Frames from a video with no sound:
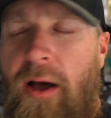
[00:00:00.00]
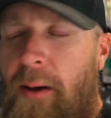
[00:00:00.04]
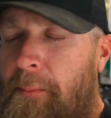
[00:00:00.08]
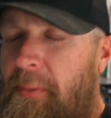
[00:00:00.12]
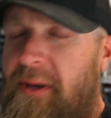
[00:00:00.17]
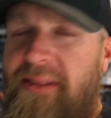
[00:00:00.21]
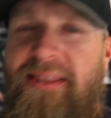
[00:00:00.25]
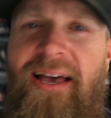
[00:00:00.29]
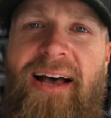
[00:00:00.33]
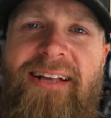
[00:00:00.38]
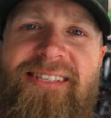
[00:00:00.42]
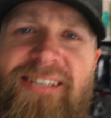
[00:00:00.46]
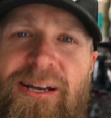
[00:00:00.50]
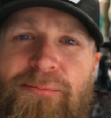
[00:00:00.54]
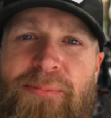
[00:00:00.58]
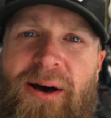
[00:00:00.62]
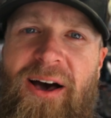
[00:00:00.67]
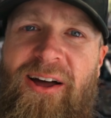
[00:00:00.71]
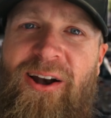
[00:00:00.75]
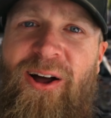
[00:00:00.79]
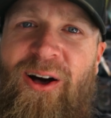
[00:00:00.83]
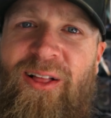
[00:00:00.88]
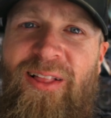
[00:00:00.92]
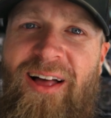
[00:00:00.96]
But that's
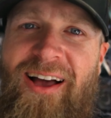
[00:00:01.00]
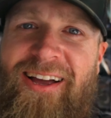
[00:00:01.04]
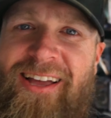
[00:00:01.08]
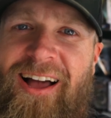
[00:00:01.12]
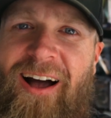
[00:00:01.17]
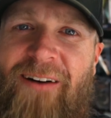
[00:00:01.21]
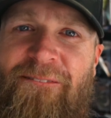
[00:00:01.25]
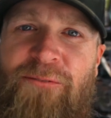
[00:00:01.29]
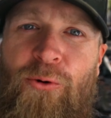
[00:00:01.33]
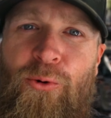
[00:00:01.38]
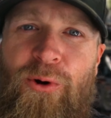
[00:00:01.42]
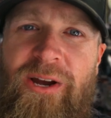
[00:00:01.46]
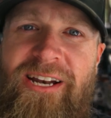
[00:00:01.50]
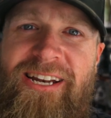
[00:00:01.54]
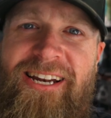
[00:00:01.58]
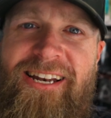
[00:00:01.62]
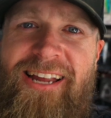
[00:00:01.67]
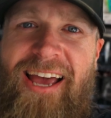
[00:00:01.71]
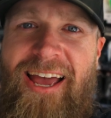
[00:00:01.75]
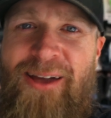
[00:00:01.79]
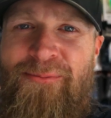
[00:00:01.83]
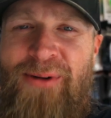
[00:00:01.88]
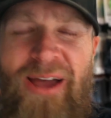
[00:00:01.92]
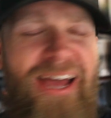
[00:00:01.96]
about all I got for you
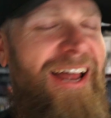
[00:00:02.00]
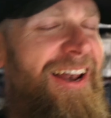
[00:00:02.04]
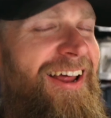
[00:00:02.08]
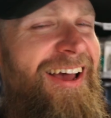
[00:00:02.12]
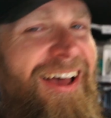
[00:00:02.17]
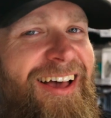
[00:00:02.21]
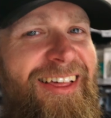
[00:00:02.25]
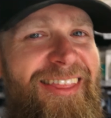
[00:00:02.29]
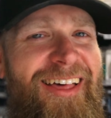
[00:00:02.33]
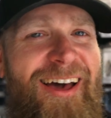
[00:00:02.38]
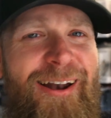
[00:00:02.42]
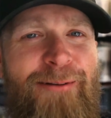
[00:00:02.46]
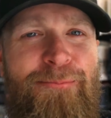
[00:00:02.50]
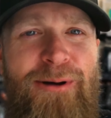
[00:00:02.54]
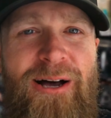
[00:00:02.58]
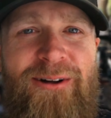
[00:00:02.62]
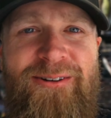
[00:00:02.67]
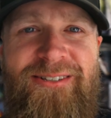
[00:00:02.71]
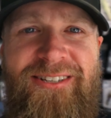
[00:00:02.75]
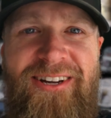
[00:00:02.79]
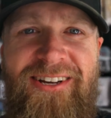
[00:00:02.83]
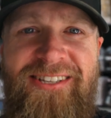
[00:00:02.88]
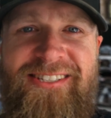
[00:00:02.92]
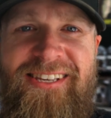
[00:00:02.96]
today, man. That
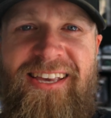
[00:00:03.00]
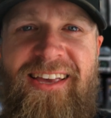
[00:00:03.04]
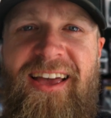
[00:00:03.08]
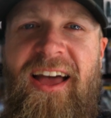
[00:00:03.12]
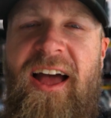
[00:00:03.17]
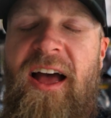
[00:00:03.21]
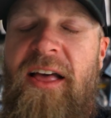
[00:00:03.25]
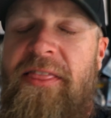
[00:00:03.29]
about does it.